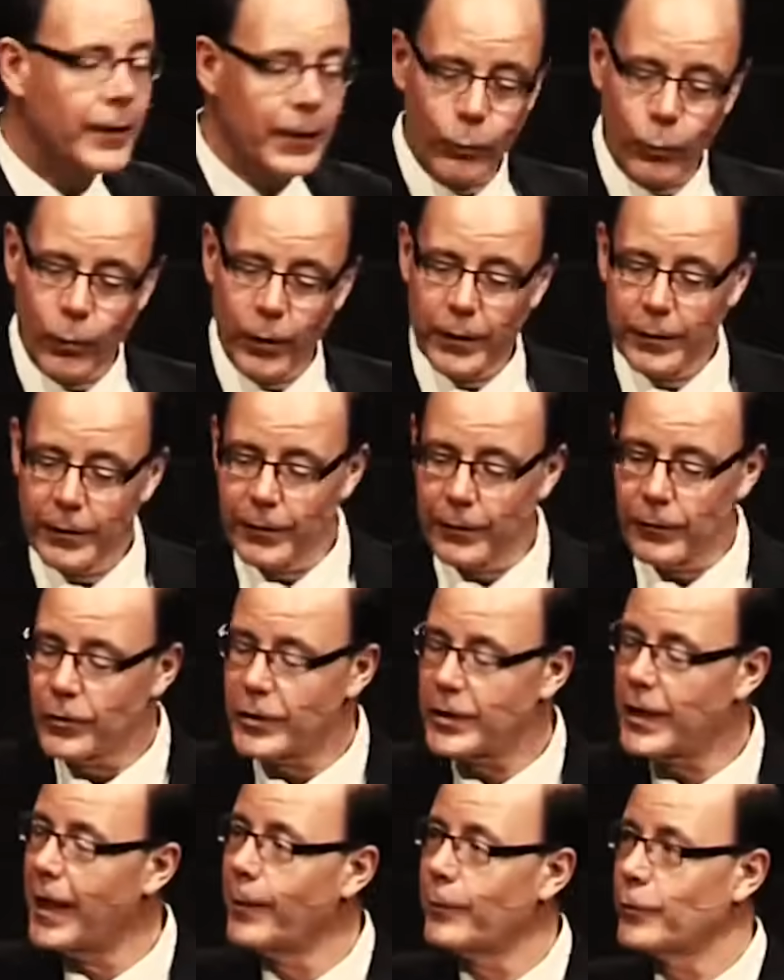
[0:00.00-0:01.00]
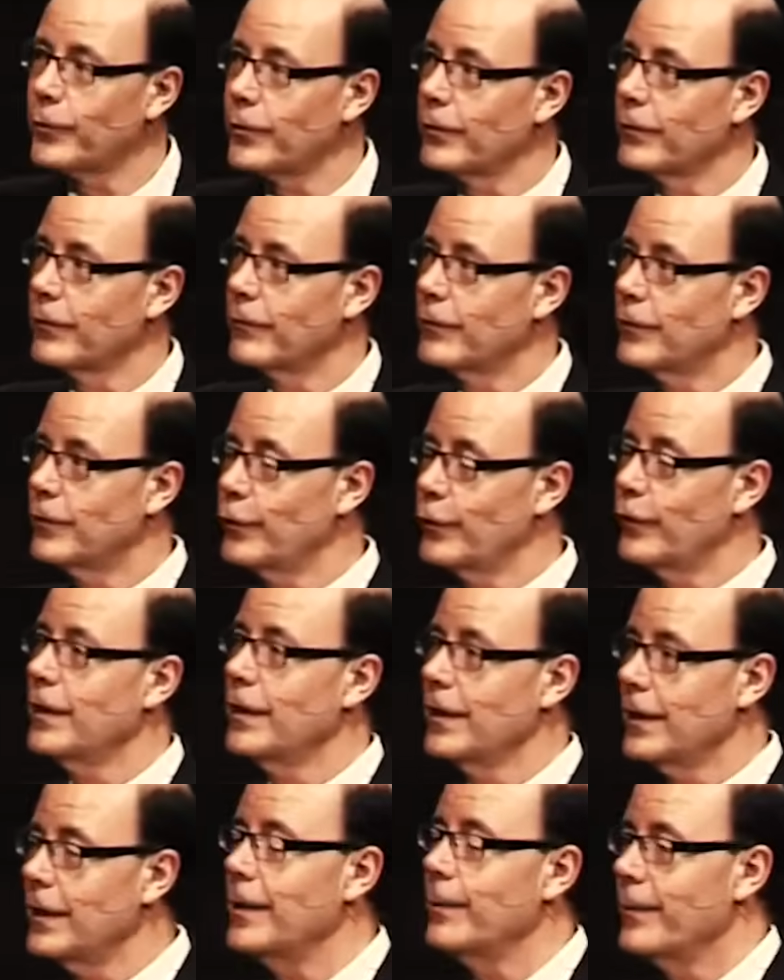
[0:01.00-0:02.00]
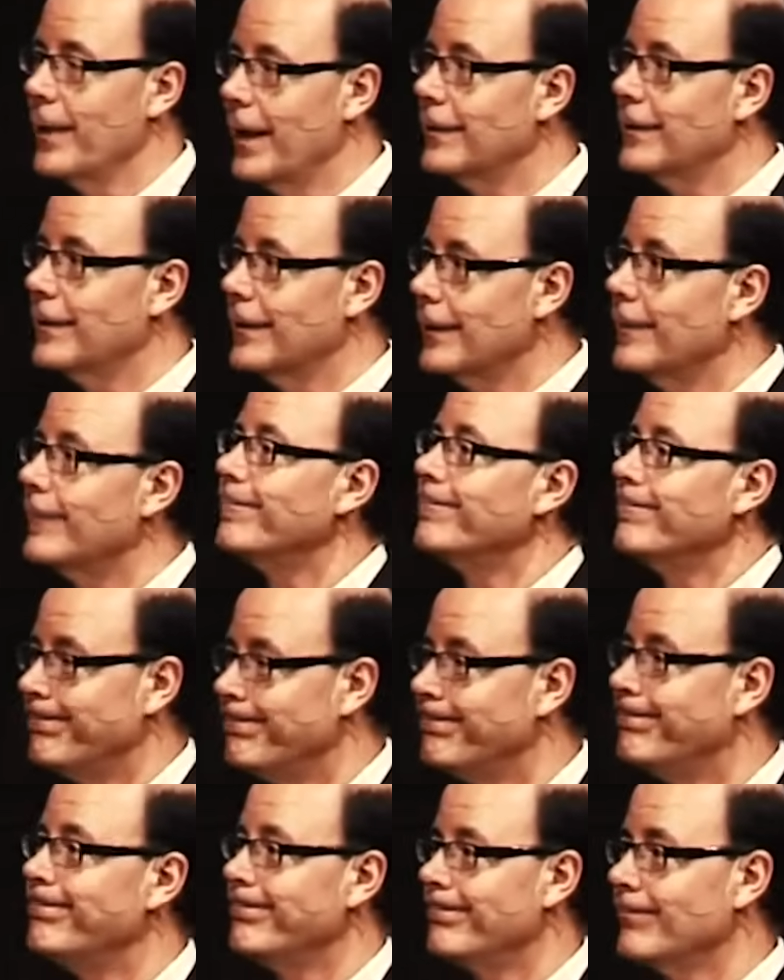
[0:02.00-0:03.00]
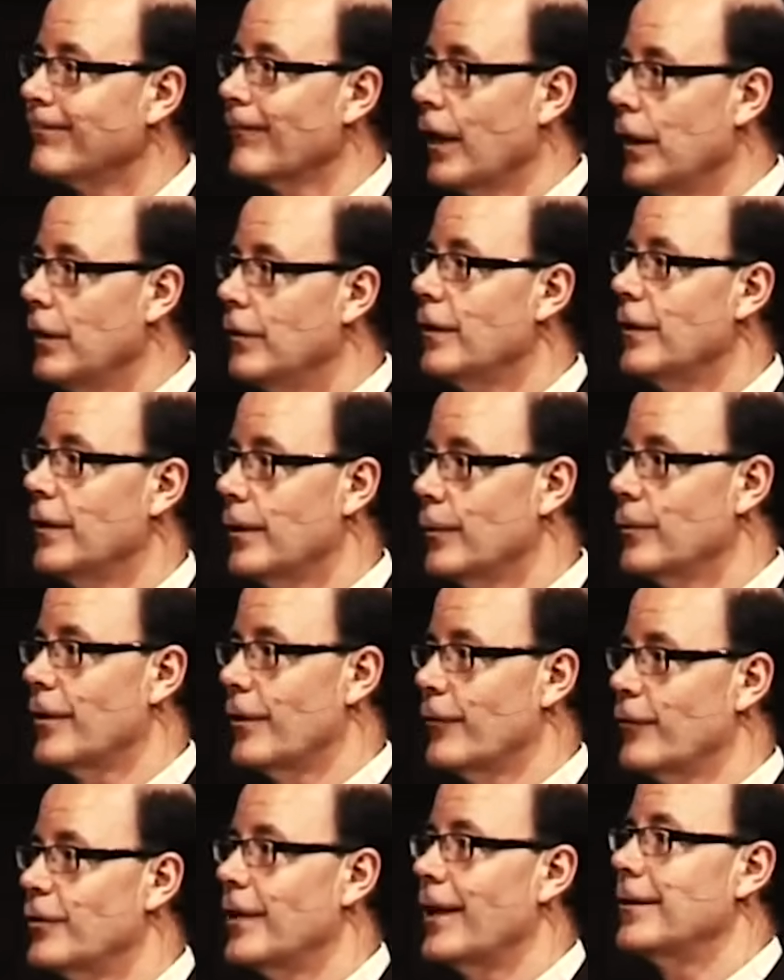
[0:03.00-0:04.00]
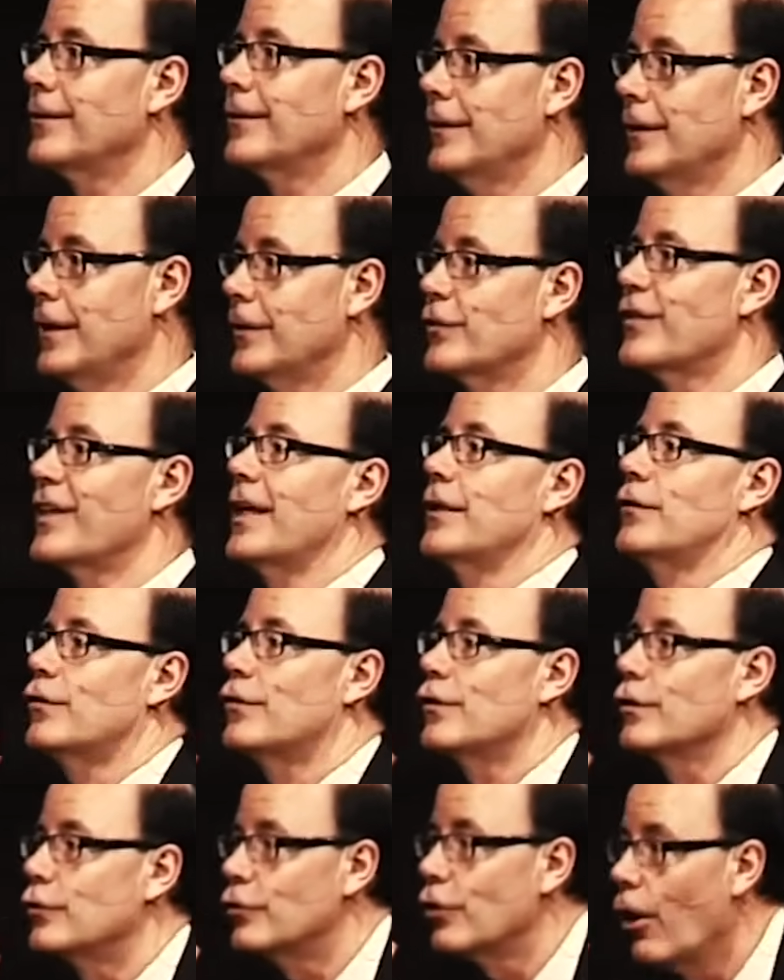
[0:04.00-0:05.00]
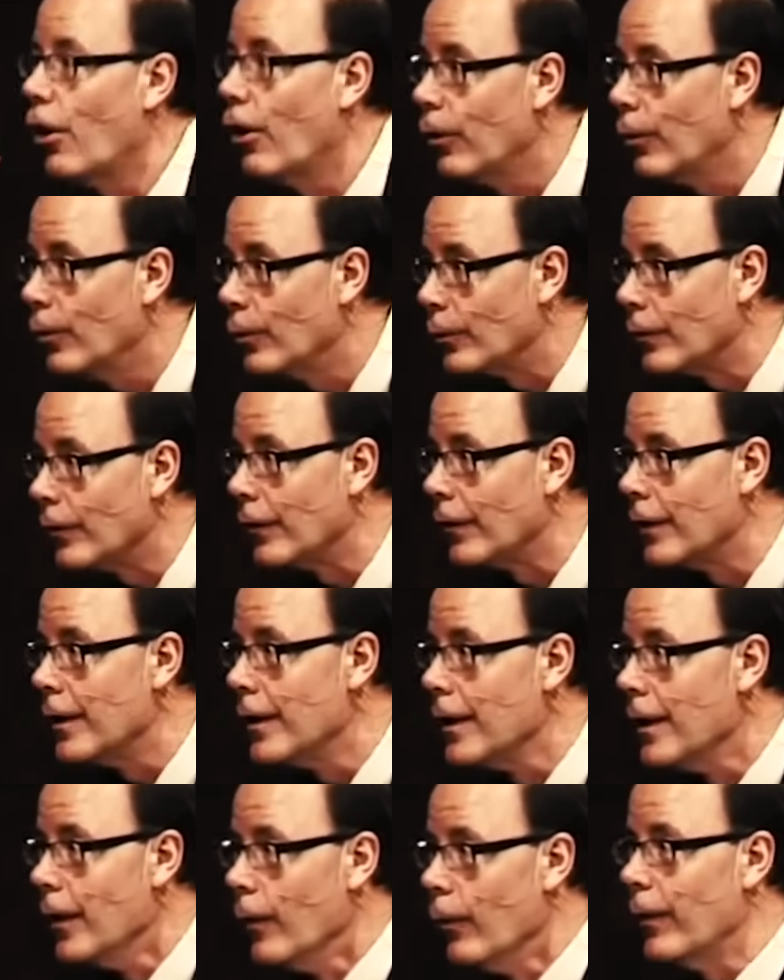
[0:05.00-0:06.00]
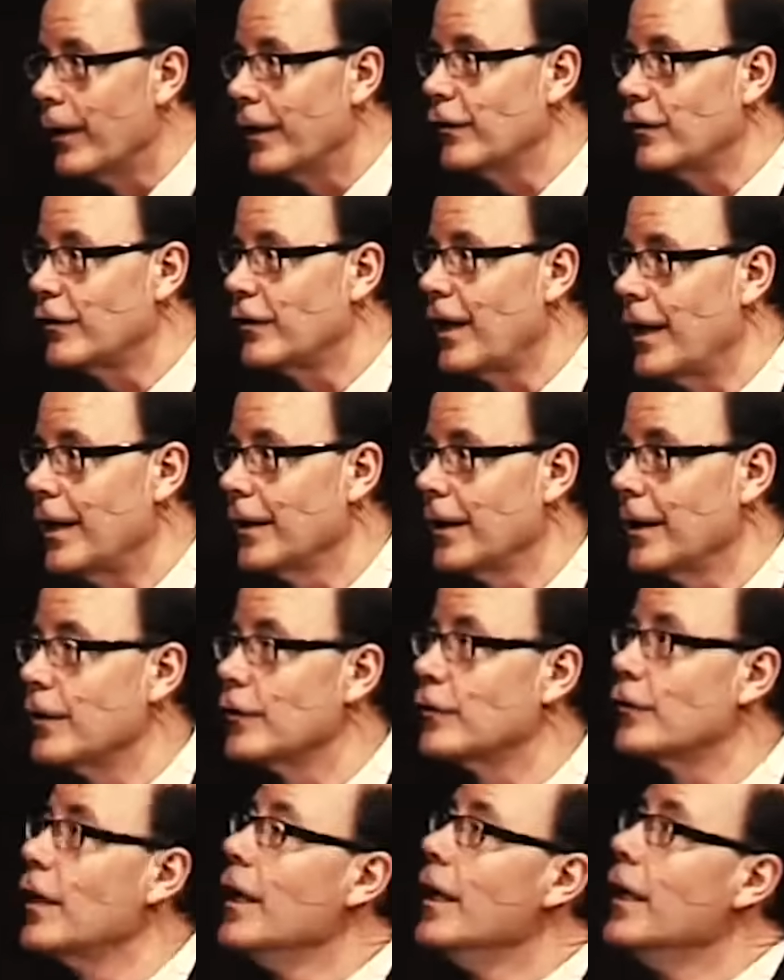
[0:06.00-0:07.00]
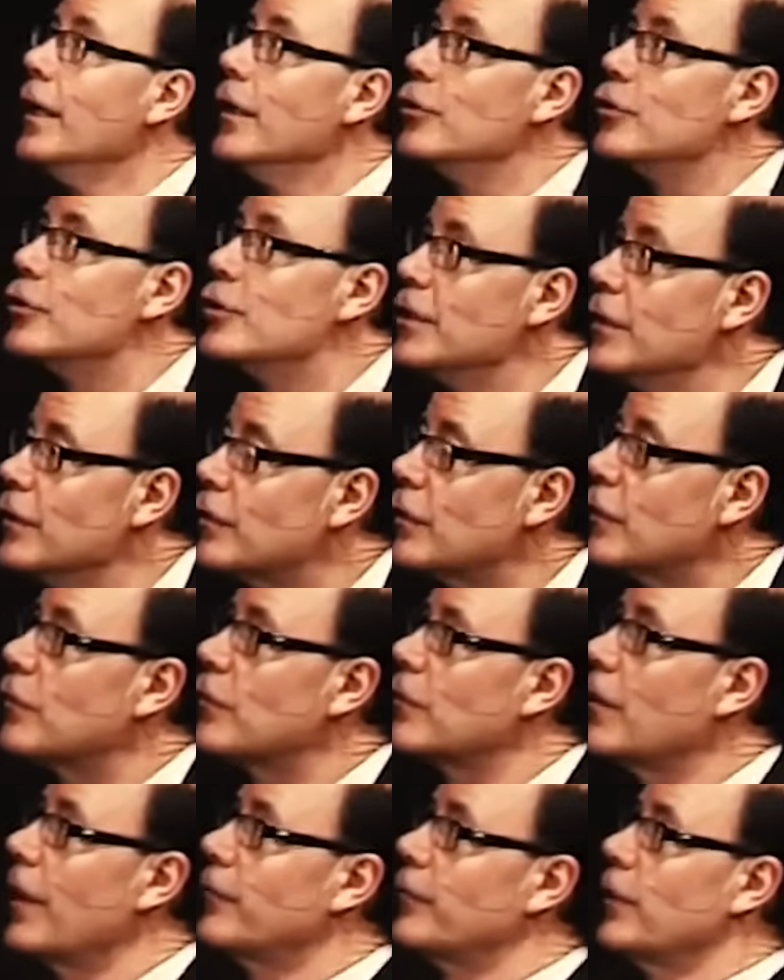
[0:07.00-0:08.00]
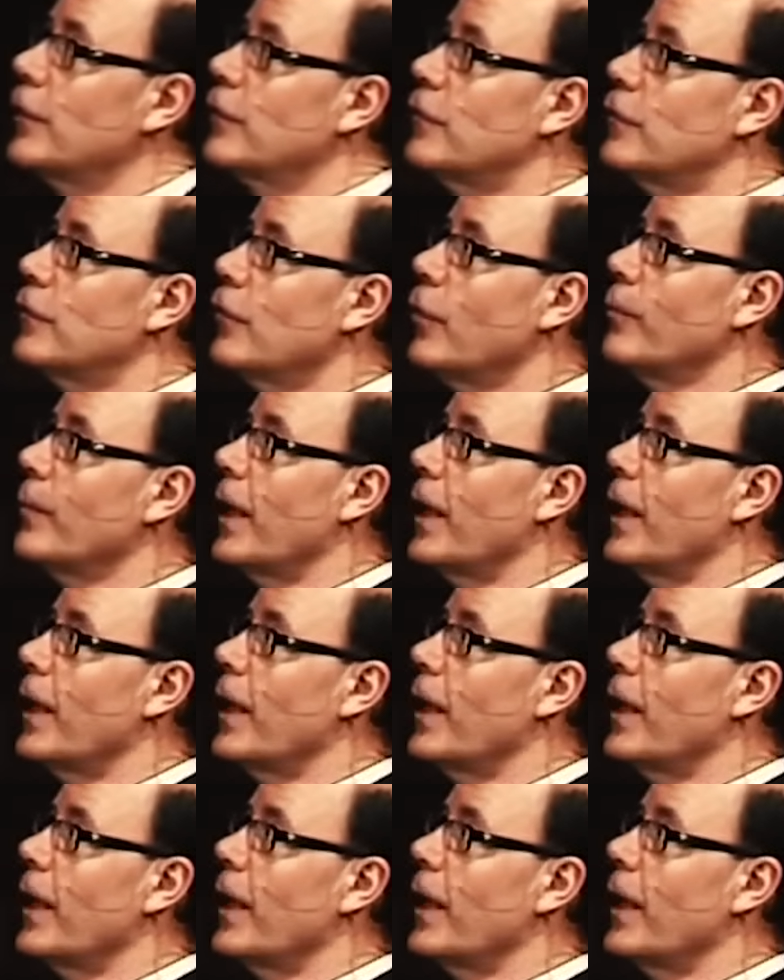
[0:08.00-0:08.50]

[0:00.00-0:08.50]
in one little chapter. Do you think he meant it? Do you think he was emphasizing? Yes, that's the tone. What he's saying is, Jesus loved us so